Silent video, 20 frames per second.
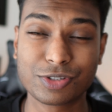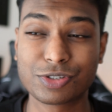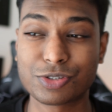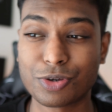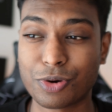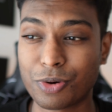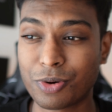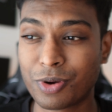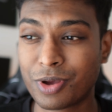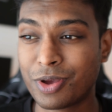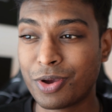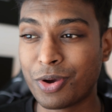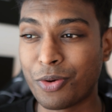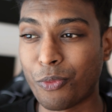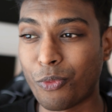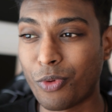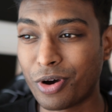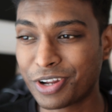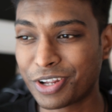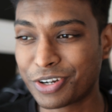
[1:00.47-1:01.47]
So
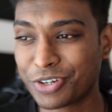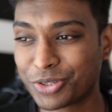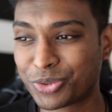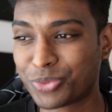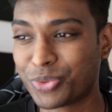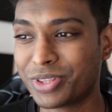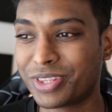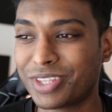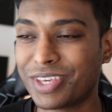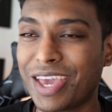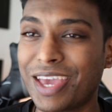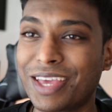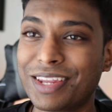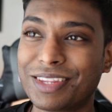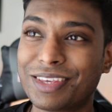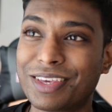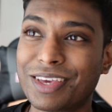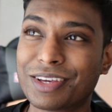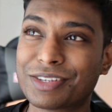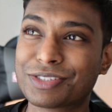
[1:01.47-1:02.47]

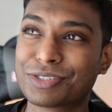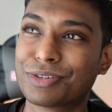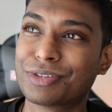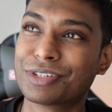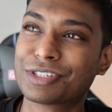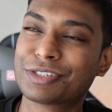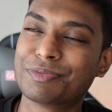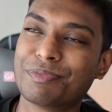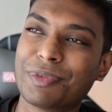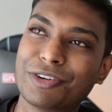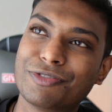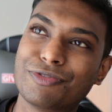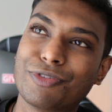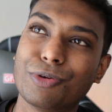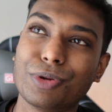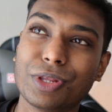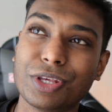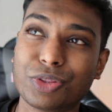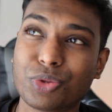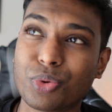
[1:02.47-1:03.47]
128 gigs on a
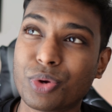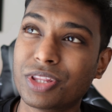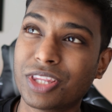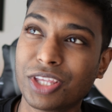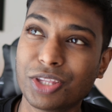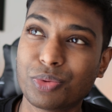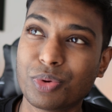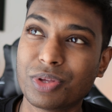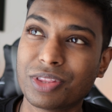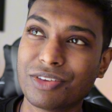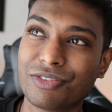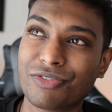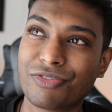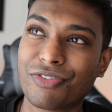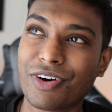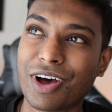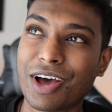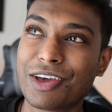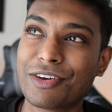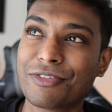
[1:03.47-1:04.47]
smartphone in
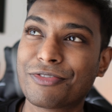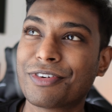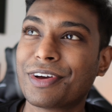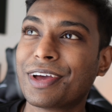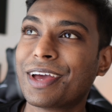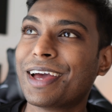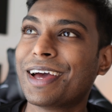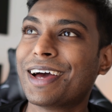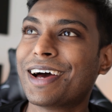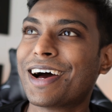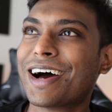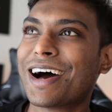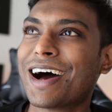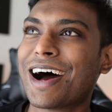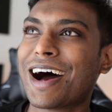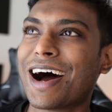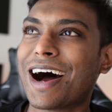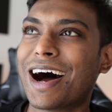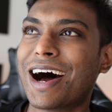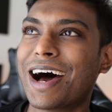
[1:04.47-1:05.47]
2025,
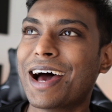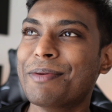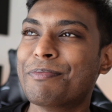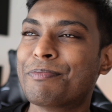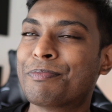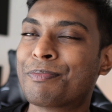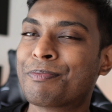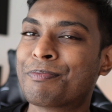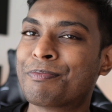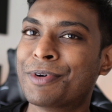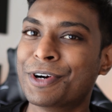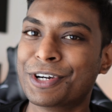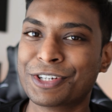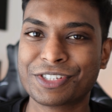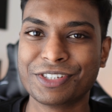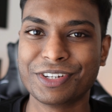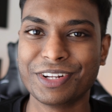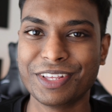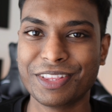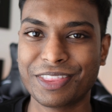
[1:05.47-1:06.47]
I
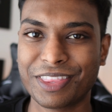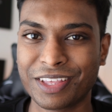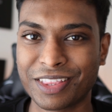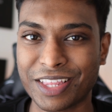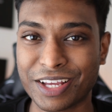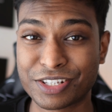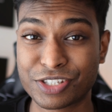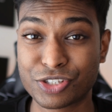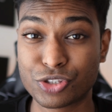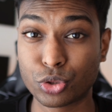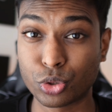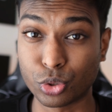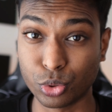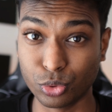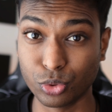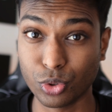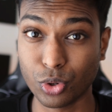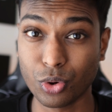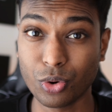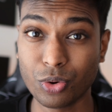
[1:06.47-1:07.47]
personally think that's
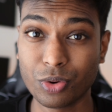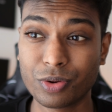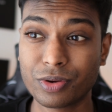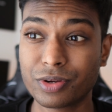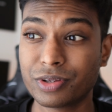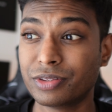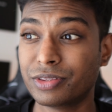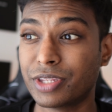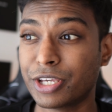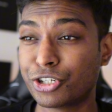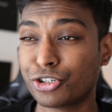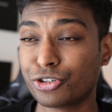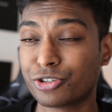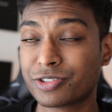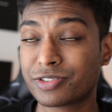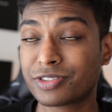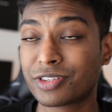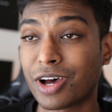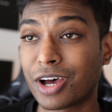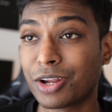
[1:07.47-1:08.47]
too low. They should
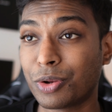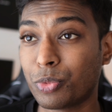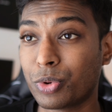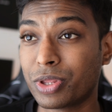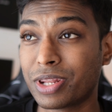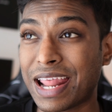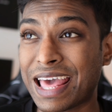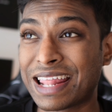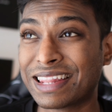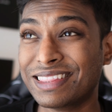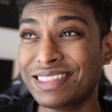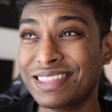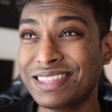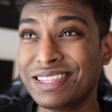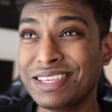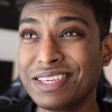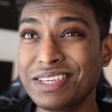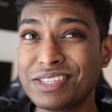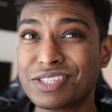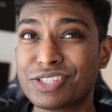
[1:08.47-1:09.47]
start with at
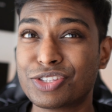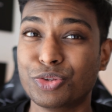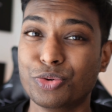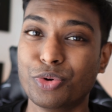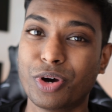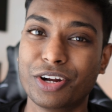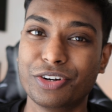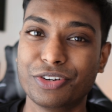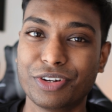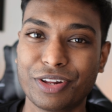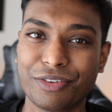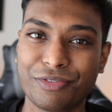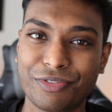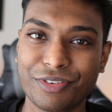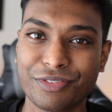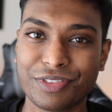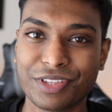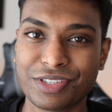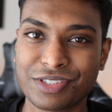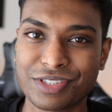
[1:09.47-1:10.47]
least
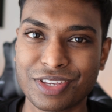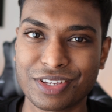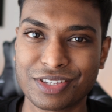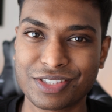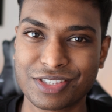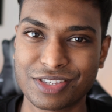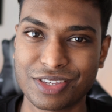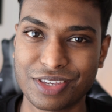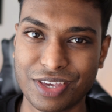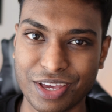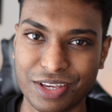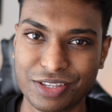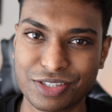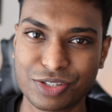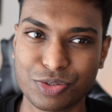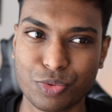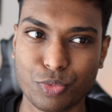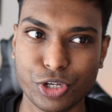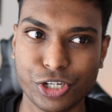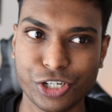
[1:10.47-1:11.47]
256
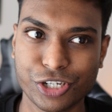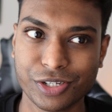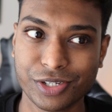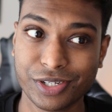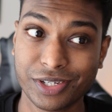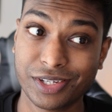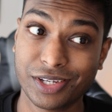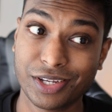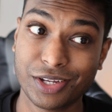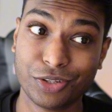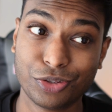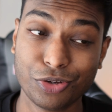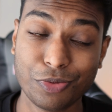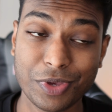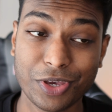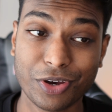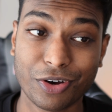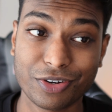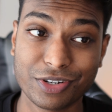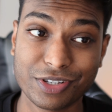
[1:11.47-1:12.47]
gigs, which, to
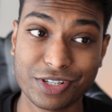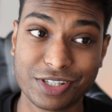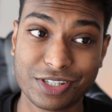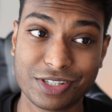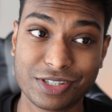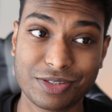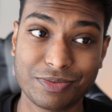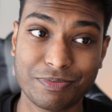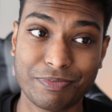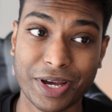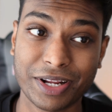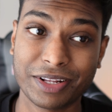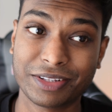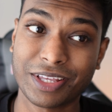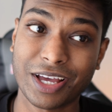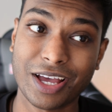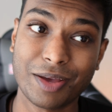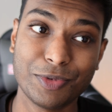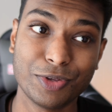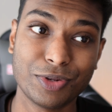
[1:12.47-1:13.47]
be honest, by the
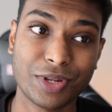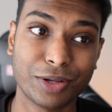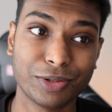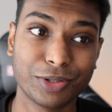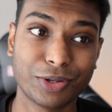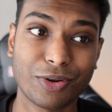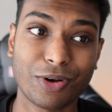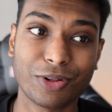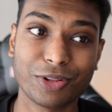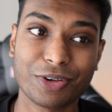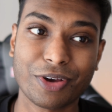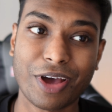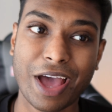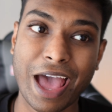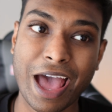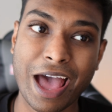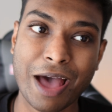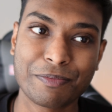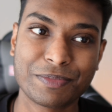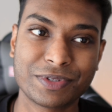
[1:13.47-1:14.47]
time you download all your
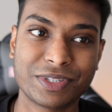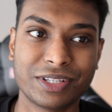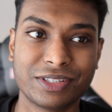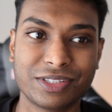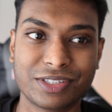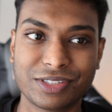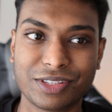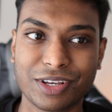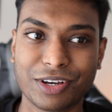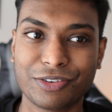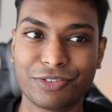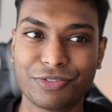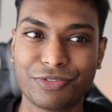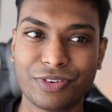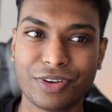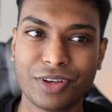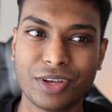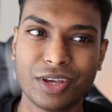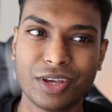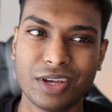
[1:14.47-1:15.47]
apps and stuff,
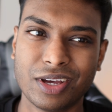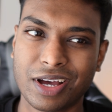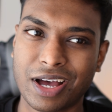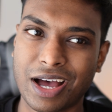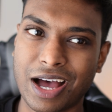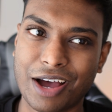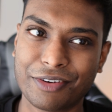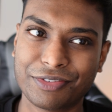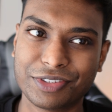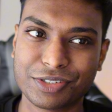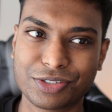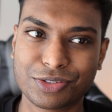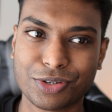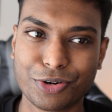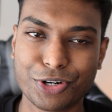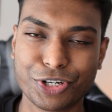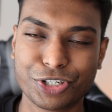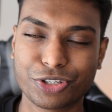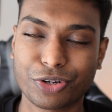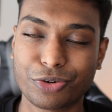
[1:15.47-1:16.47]
half the
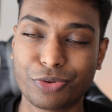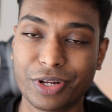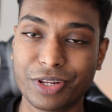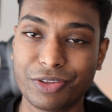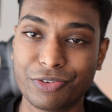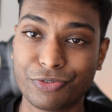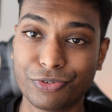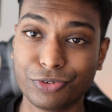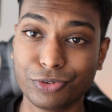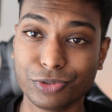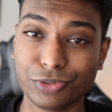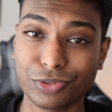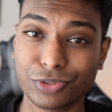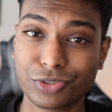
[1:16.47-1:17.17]
storage is already full.